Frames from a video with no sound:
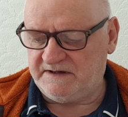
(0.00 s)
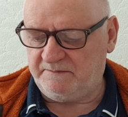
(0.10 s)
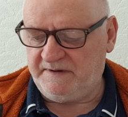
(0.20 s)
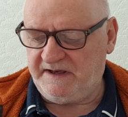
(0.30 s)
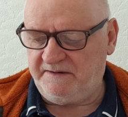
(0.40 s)

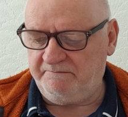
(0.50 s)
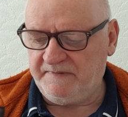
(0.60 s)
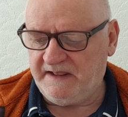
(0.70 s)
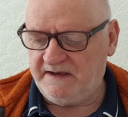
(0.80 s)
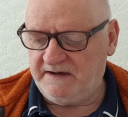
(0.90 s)
pin.
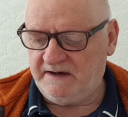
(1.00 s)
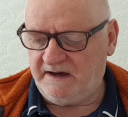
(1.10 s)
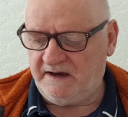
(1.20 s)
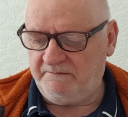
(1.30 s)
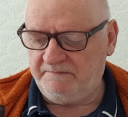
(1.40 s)

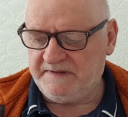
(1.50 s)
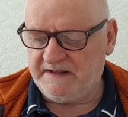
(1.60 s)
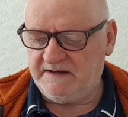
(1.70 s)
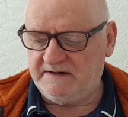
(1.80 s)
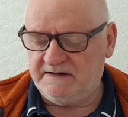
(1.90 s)

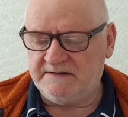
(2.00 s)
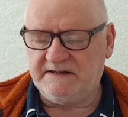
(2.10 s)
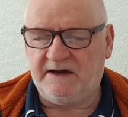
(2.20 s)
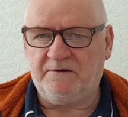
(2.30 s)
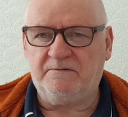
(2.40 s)

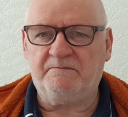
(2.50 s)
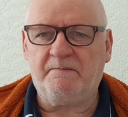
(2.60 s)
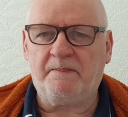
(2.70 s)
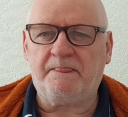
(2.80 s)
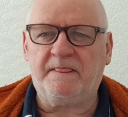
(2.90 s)
Now,
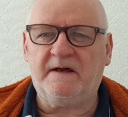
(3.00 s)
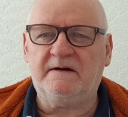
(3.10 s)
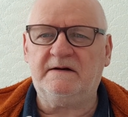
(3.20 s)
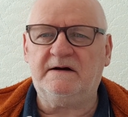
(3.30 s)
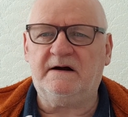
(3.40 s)

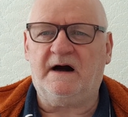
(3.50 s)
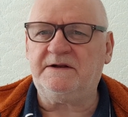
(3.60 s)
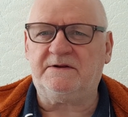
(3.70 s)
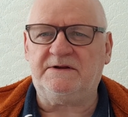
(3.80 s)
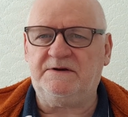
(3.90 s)
I
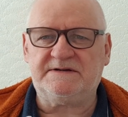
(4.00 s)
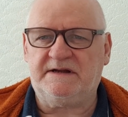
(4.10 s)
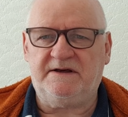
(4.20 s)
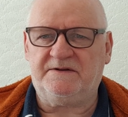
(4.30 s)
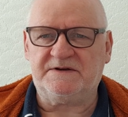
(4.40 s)
didn't use
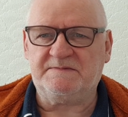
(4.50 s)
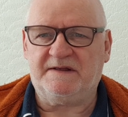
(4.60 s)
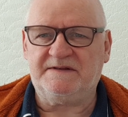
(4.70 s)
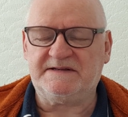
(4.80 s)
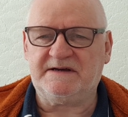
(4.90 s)
any of those
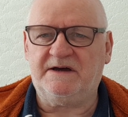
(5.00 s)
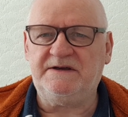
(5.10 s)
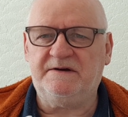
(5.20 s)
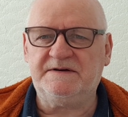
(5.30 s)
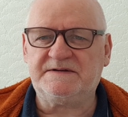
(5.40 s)
methods. I
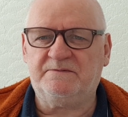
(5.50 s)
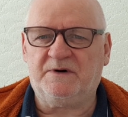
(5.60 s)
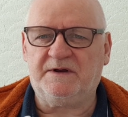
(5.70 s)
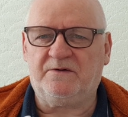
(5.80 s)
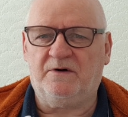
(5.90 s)
used
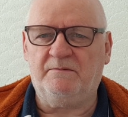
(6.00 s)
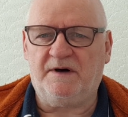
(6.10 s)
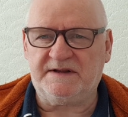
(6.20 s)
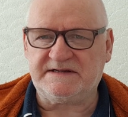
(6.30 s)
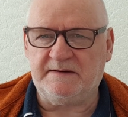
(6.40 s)
what they call
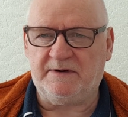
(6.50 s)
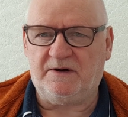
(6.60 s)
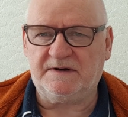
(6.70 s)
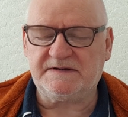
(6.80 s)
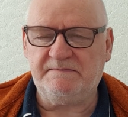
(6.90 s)
modesty
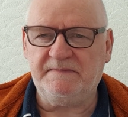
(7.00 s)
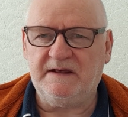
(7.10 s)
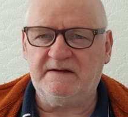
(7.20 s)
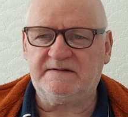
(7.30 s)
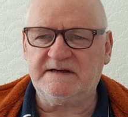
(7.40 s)
blocks.
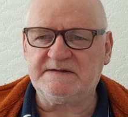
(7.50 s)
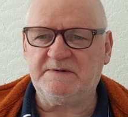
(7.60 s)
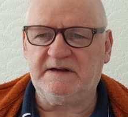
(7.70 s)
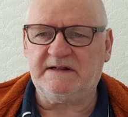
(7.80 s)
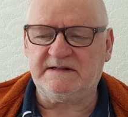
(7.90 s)
These
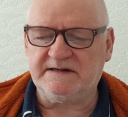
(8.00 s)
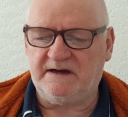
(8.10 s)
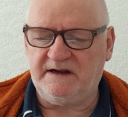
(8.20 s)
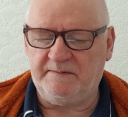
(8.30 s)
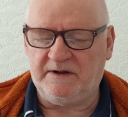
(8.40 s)
were little
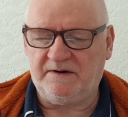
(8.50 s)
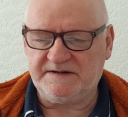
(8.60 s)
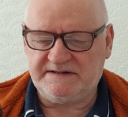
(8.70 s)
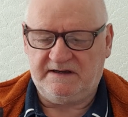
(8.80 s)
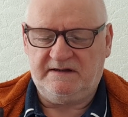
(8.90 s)
tiny
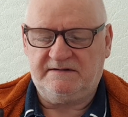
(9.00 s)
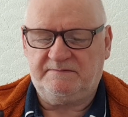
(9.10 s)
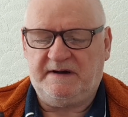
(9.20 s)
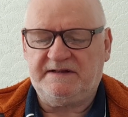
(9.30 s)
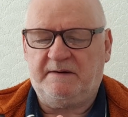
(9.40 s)
blocks. They're
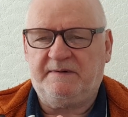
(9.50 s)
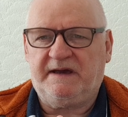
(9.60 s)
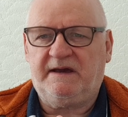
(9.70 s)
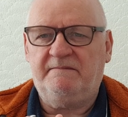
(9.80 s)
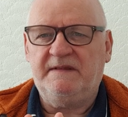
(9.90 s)
about that
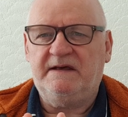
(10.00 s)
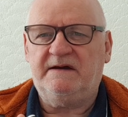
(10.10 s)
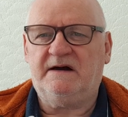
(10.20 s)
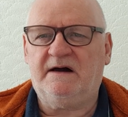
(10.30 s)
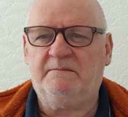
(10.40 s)
big,
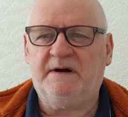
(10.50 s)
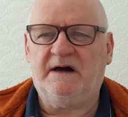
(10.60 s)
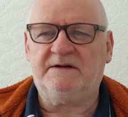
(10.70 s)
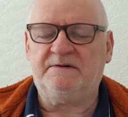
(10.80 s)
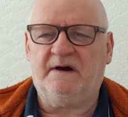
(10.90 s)

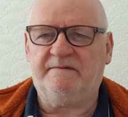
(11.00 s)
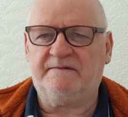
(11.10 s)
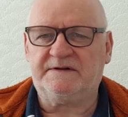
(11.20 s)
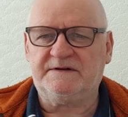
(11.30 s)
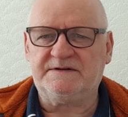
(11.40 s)
and you have
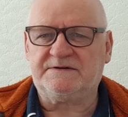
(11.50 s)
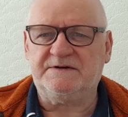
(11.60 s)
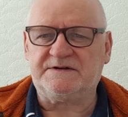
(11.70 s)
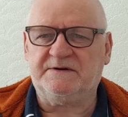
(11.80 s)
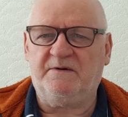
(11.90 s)
2
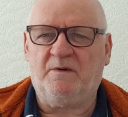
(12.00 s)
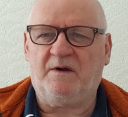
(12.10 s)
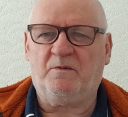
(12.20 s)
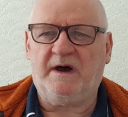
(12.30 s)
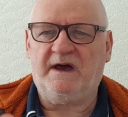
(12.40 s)
screws going
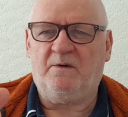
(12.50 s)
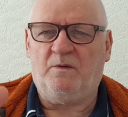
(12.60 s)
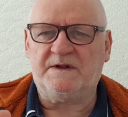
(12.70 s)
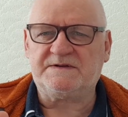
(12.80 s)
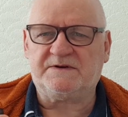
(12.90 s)
one way and
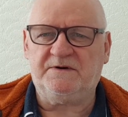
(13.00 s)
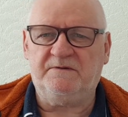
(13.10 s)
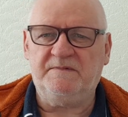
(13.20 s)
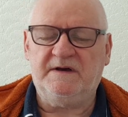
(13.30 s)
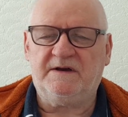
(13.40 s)
1
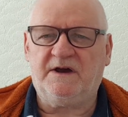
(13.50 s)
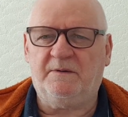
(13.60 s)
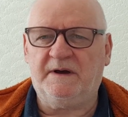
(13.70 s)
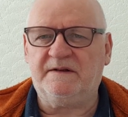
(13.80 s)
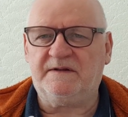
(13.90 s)
screw
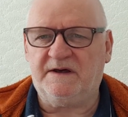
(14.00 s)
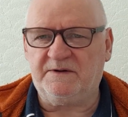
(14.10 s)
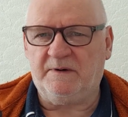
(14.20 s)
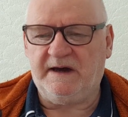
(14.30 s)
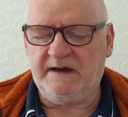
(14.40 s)
going the
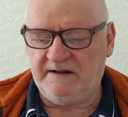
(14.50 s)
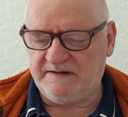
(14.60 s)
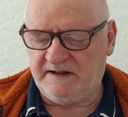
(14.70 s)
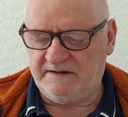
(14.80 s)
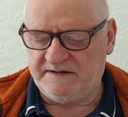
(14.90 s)
other way,
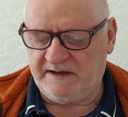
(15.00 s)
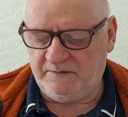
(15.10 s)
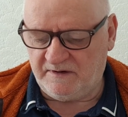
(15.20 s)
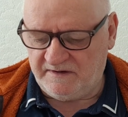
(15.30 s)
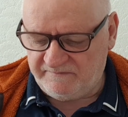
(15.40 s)
and they
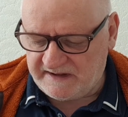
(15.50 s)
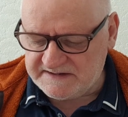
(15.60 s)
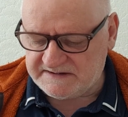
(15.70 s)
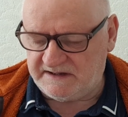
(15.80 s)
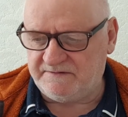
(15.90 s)
were
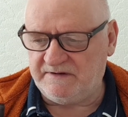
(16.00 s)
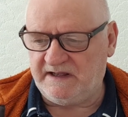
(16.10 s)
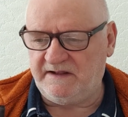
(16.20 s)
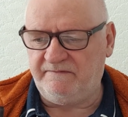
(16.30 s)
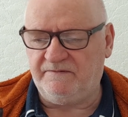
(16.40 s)
invented
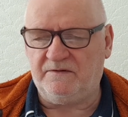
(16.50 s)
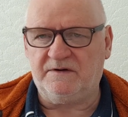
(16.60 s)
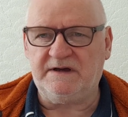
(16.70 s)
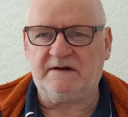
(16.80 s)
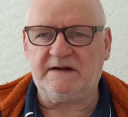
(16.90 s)
really for
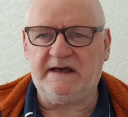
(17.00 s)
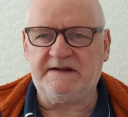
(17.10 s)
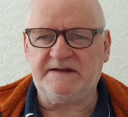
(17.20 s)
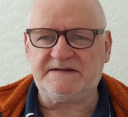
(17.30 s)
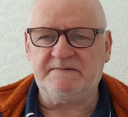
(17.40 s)
young
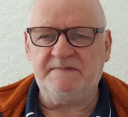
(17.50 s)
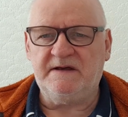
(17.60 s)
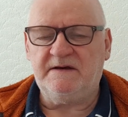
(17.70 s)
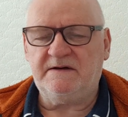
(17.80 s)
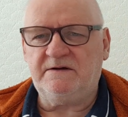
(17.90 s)
ladies
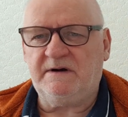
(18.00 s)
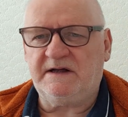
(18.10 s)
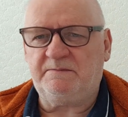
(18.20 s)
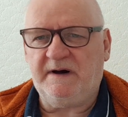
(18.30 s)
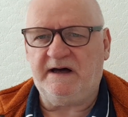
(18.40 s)
who
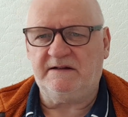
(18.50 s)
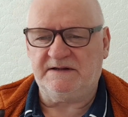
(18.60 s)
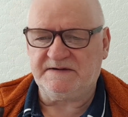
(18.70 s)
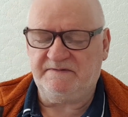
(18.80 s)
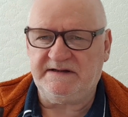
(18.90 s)
had
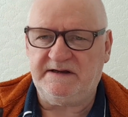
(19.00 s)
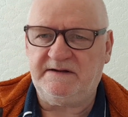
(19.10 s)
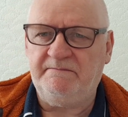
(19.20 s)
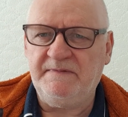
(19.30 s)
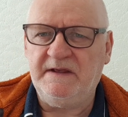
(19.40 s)
panels
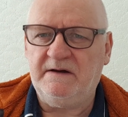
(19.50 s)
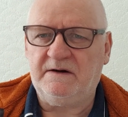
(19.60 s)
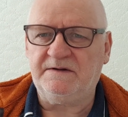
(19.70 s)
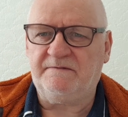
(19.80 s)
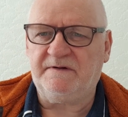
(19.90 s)
fitted
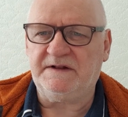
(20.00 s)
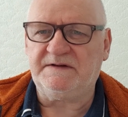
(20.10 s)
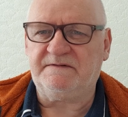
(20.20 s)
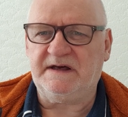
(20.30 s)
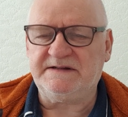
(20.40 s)
on the
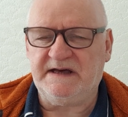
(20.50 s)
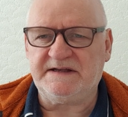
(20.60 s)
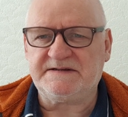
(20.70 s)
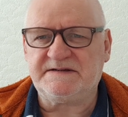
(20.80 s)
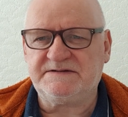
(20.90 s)
front of their
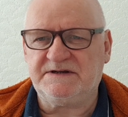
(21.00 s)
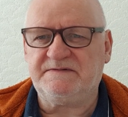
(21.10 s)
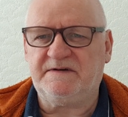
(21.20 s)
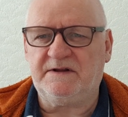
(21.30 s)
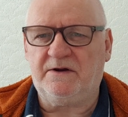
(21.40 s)
desks
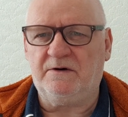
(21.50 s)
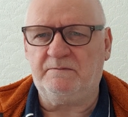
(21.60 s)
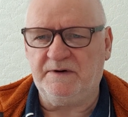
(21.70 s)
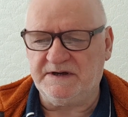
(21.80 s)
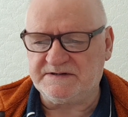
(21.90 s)
just for their own
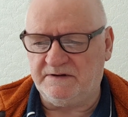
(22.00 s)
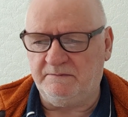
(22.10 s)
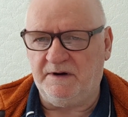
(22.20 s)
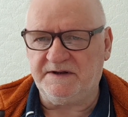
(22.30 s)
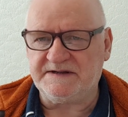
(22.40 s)
personal
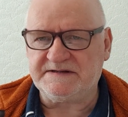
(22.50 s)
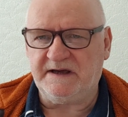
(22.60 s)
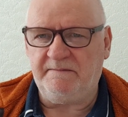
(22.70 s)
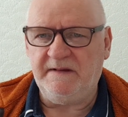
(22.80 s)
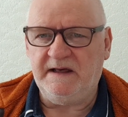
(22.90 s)
modesty.